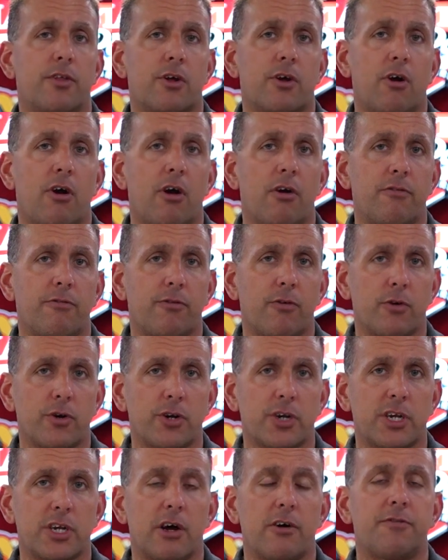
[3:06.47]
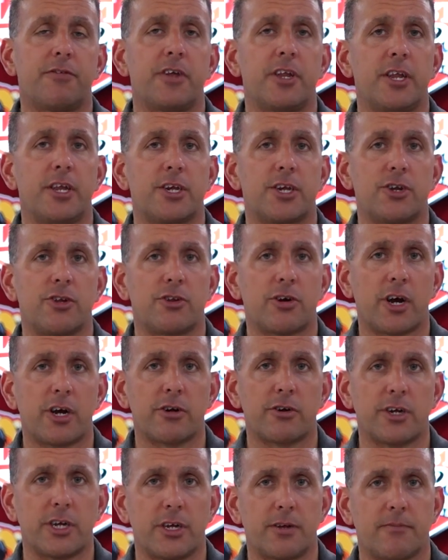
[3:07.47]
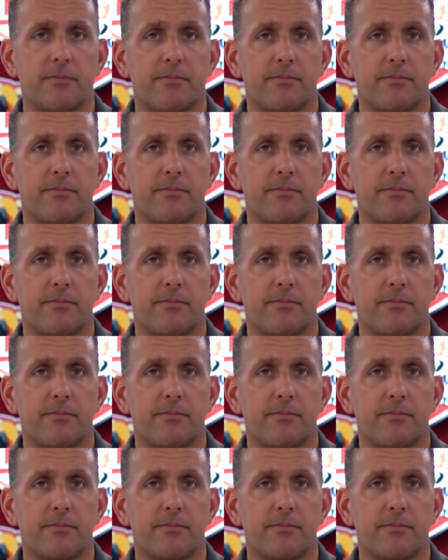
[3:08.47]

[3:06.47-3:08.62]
the car for yourself in its entirety.